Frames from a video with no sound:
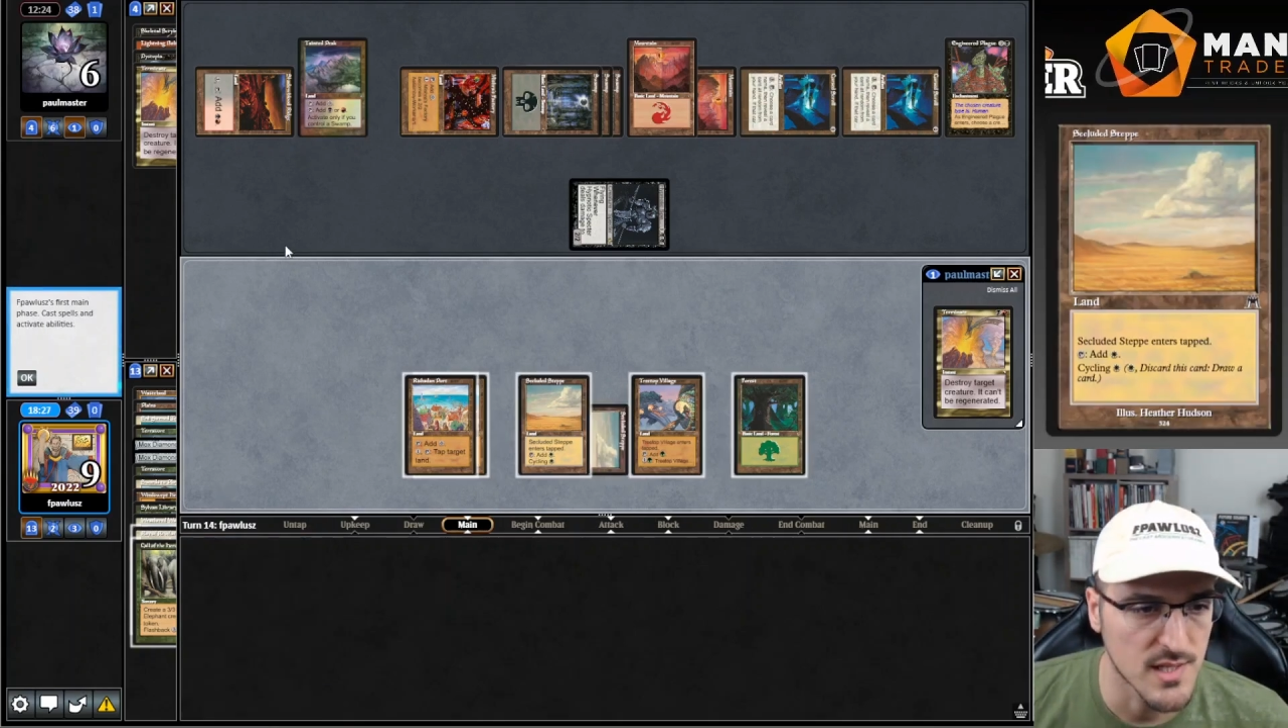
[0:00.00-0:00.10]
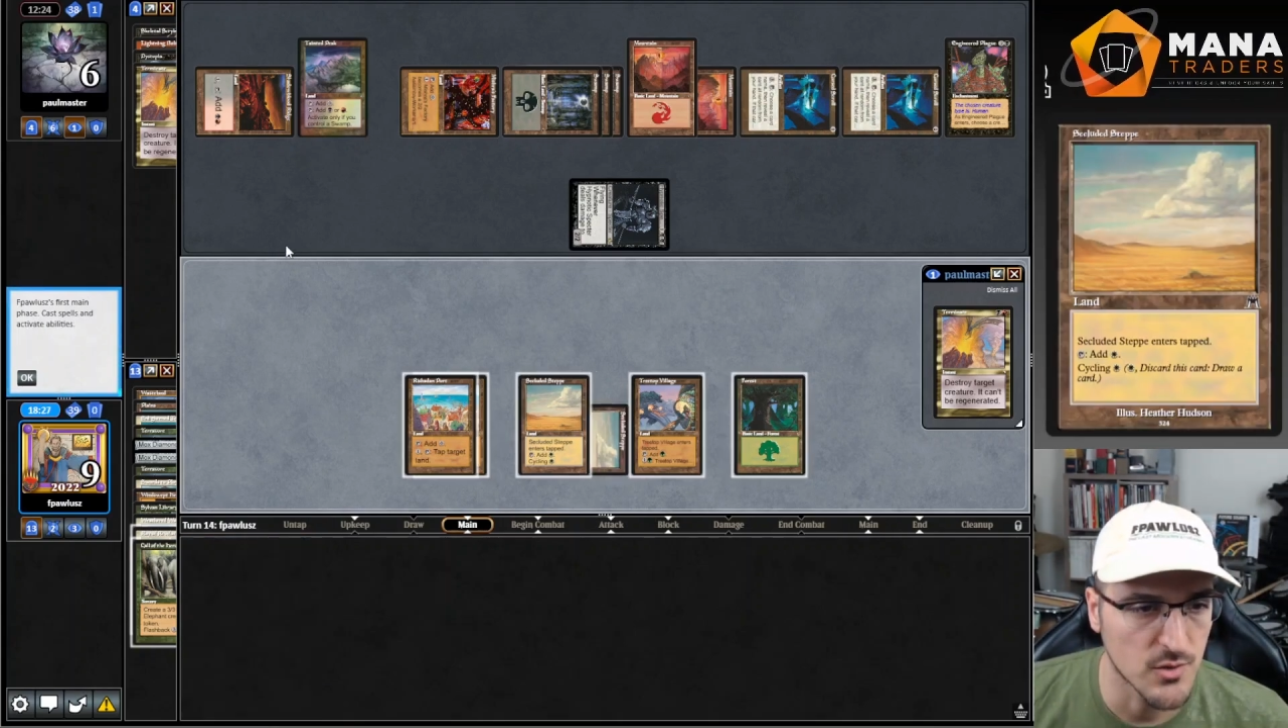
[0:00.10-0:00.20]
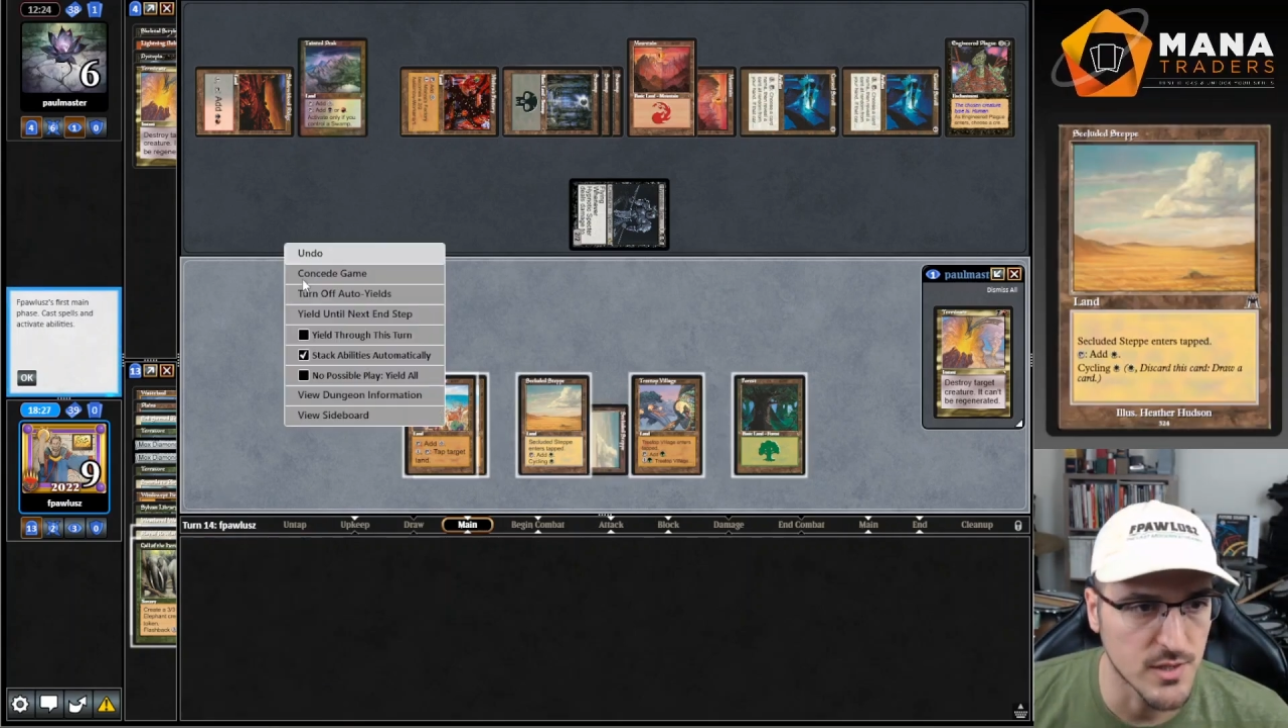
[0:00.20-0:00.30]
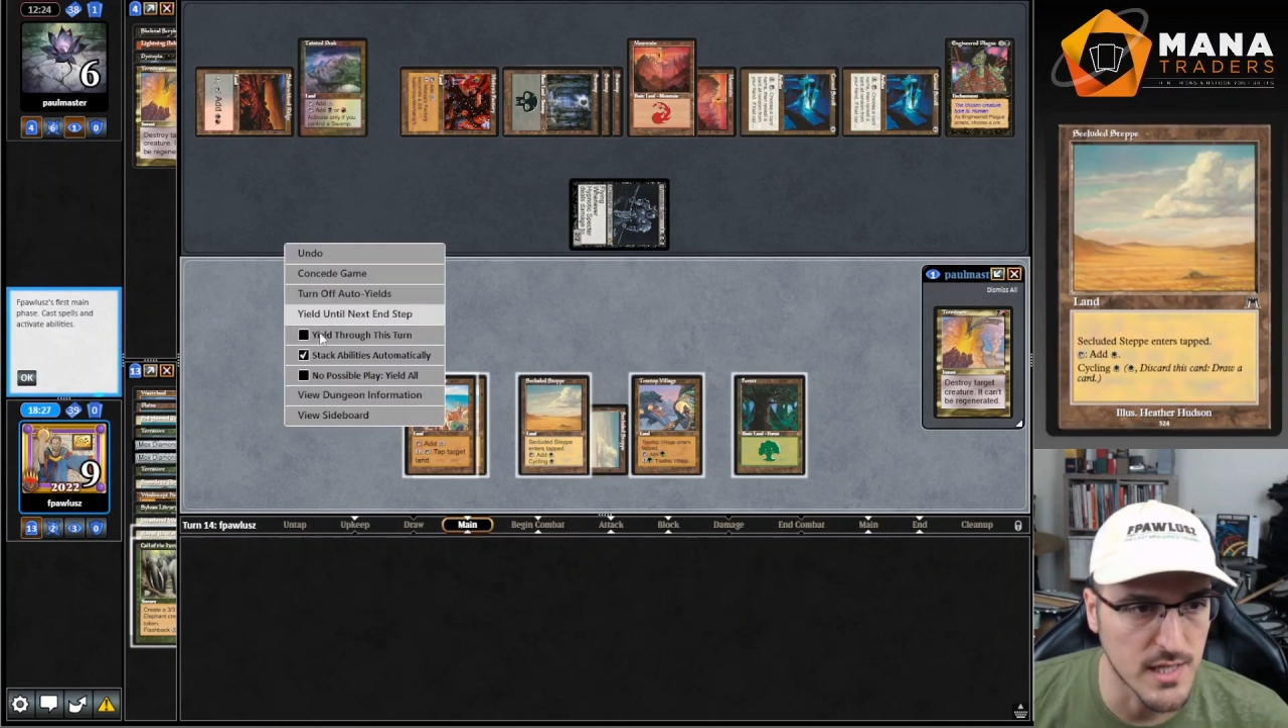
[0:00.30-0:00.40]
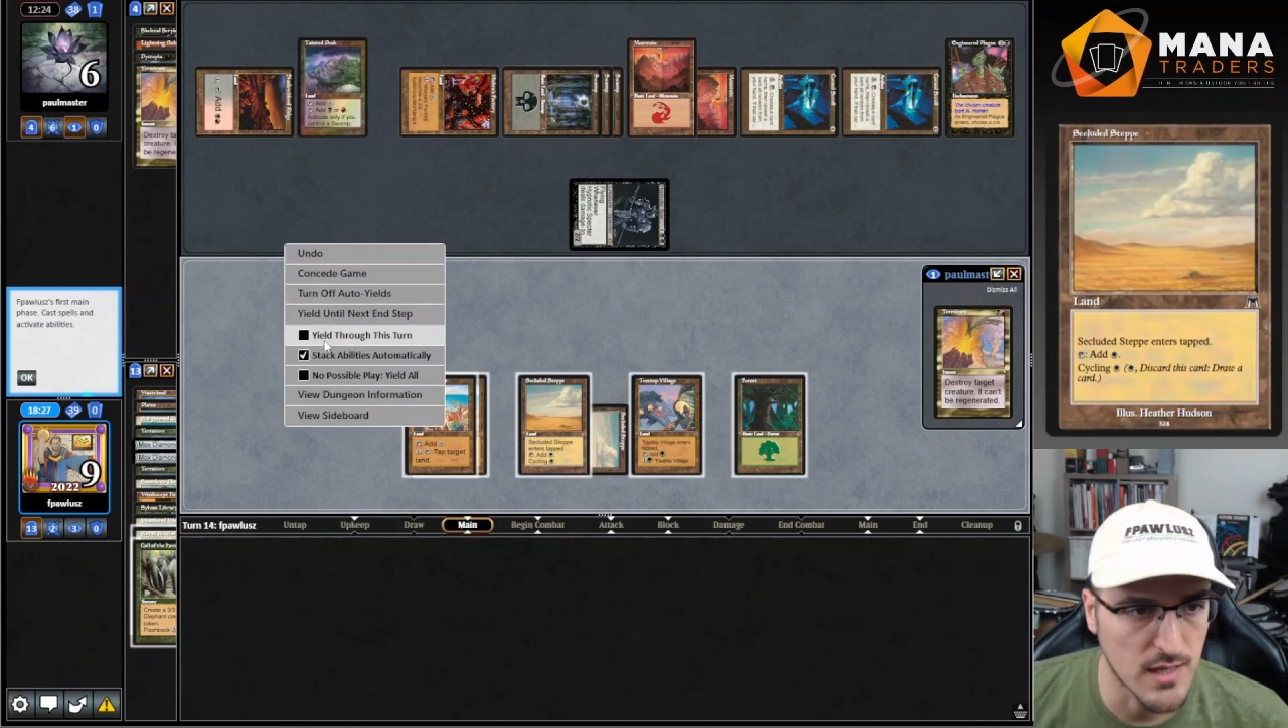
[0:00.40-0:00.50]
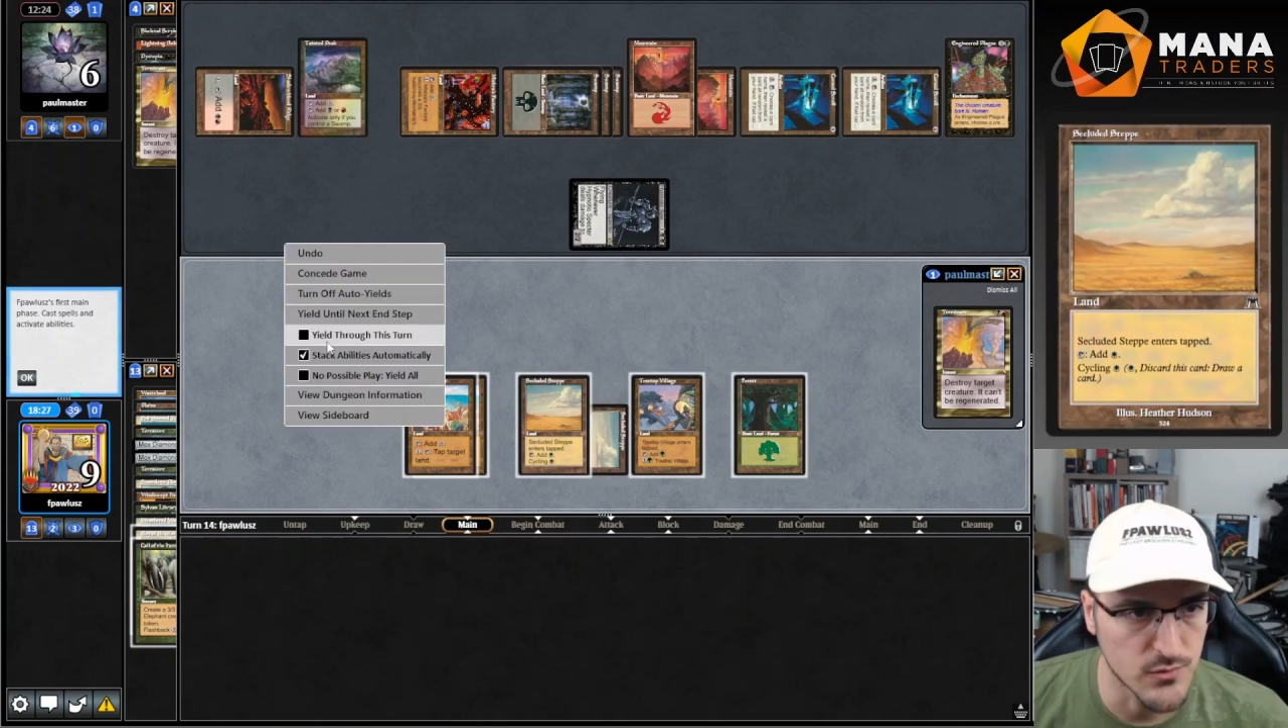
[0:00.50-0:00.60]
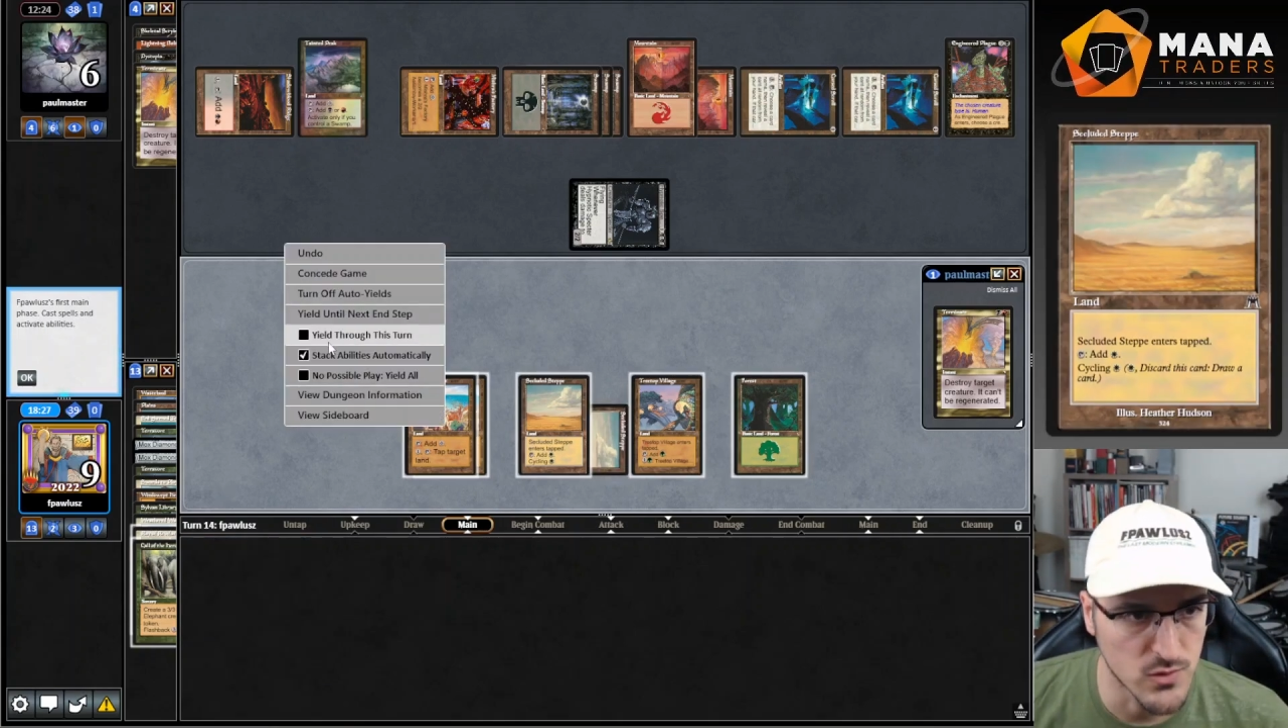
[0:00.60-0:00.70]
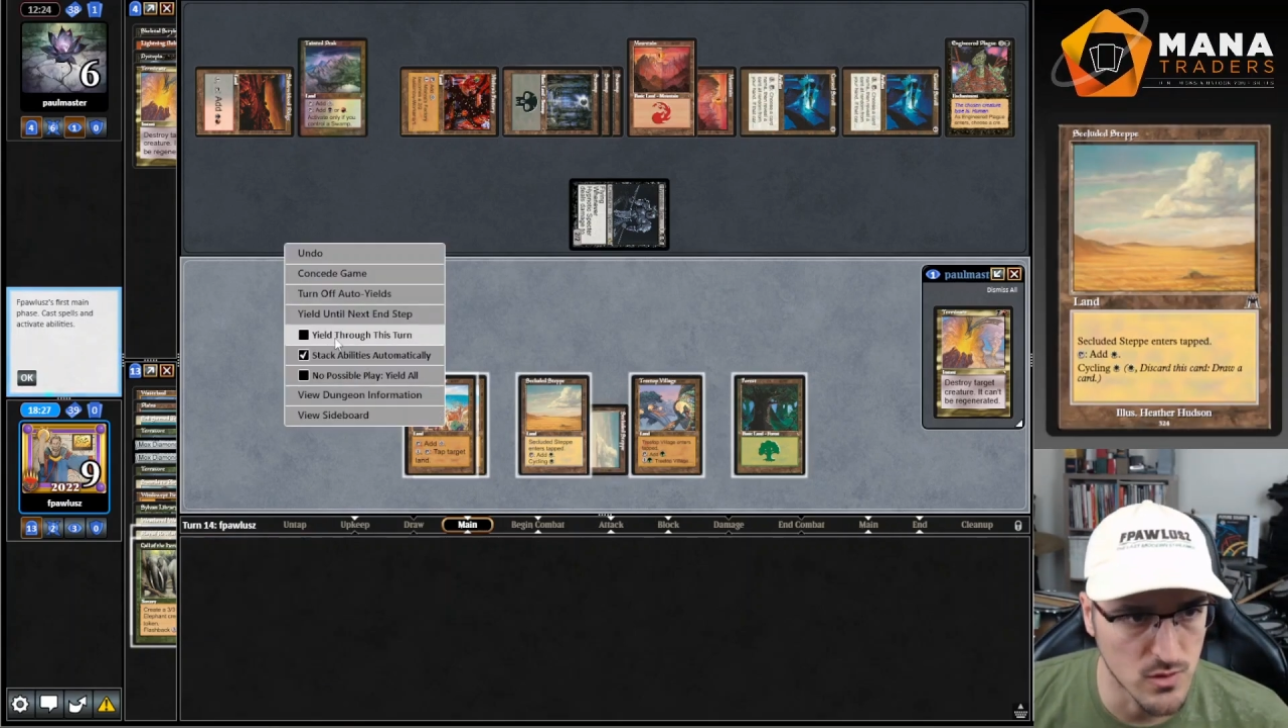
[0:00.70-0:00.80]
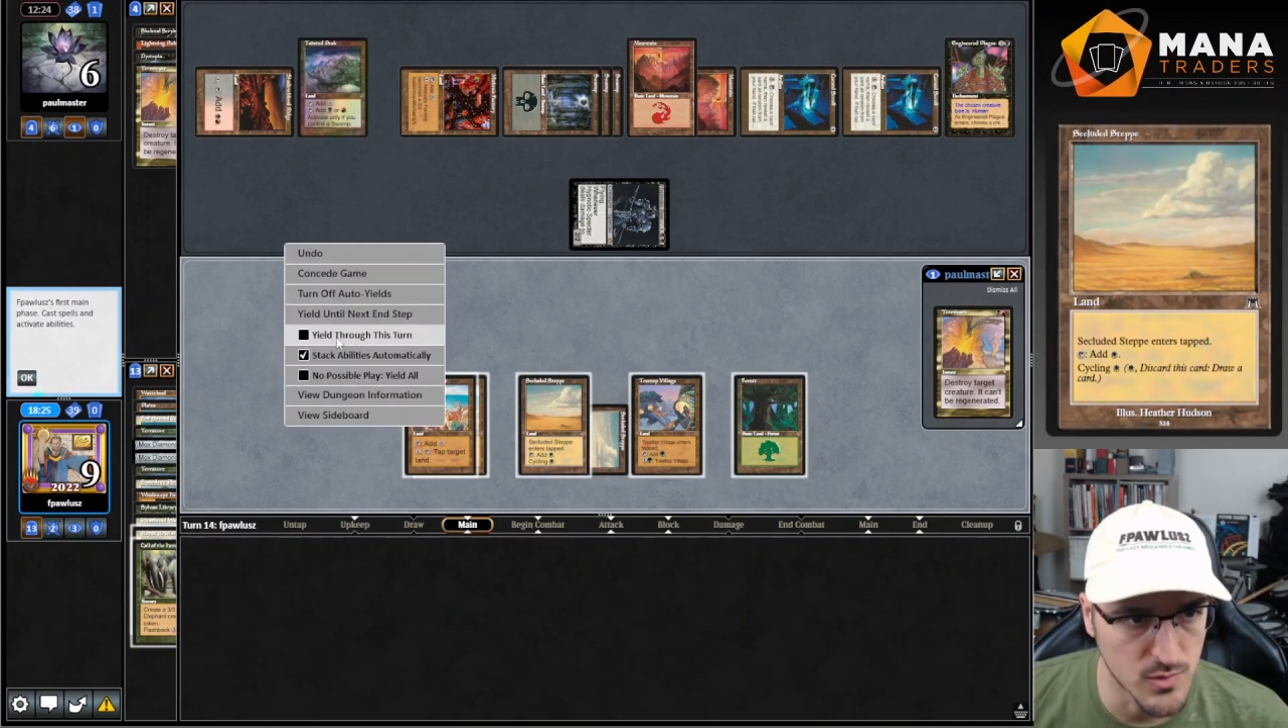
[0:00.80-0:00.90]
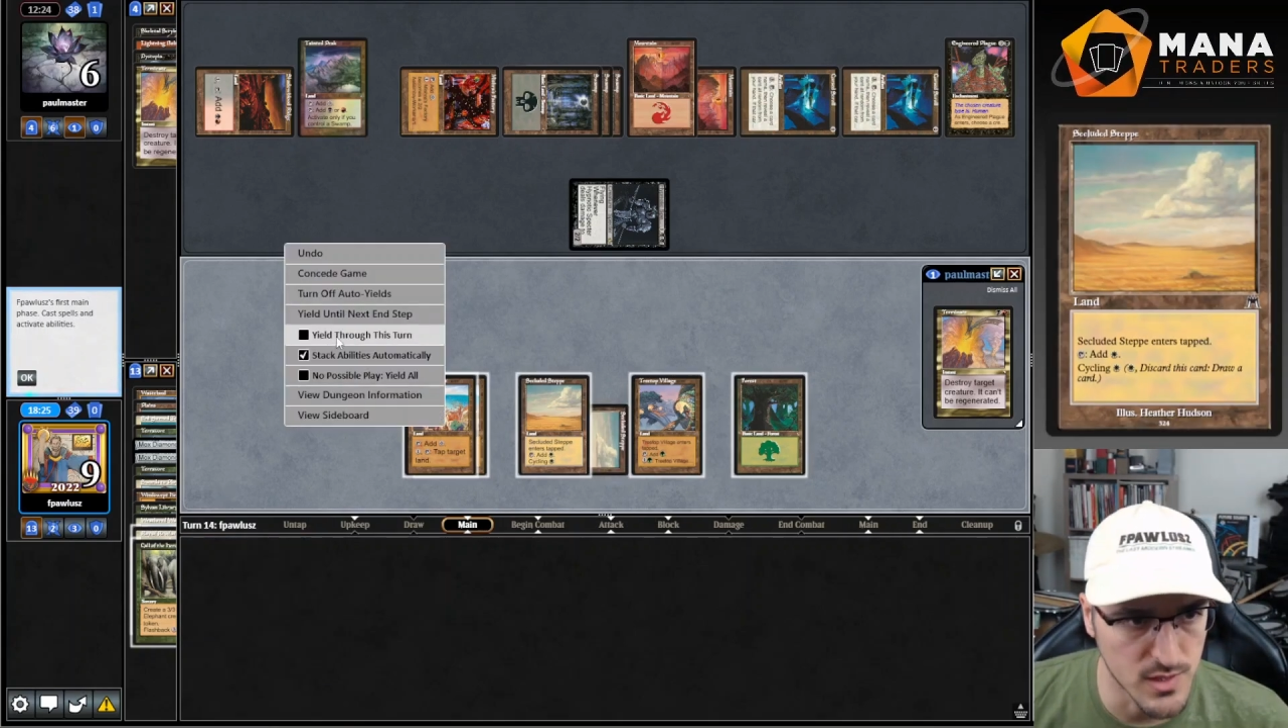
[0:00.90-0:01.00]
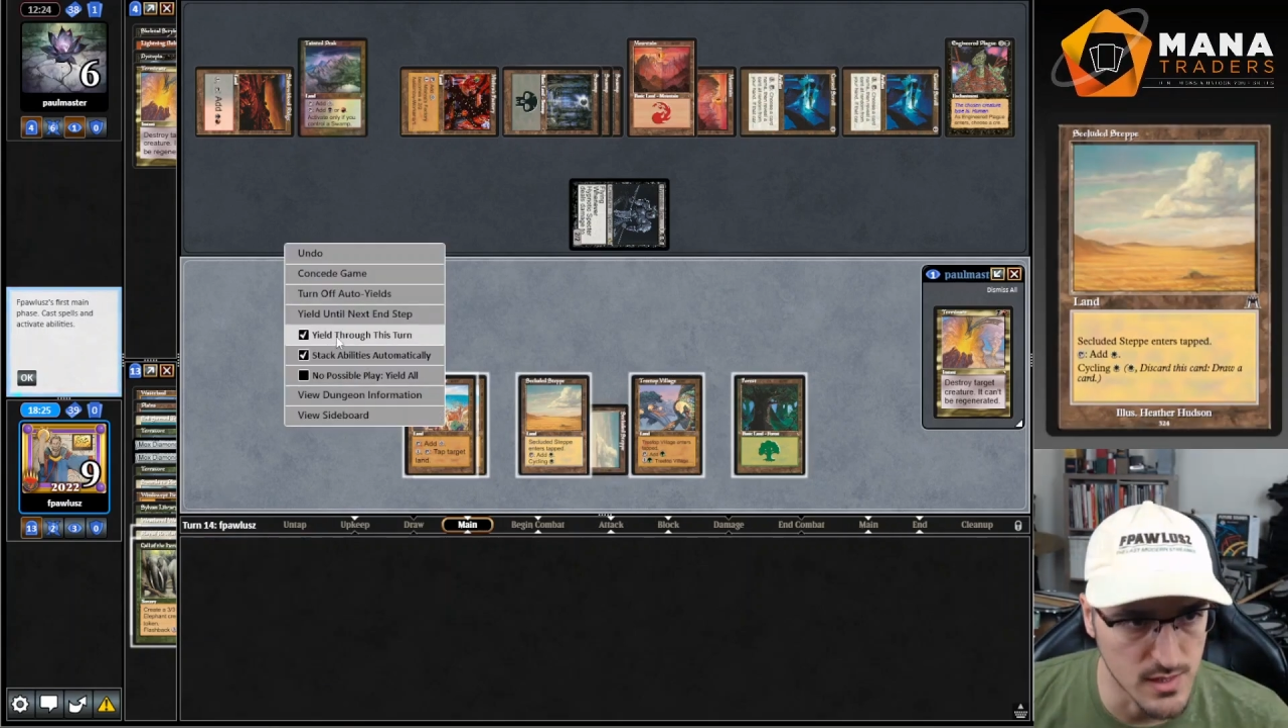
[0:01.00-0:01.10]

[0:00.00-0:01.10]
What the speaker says: out and I have to top deck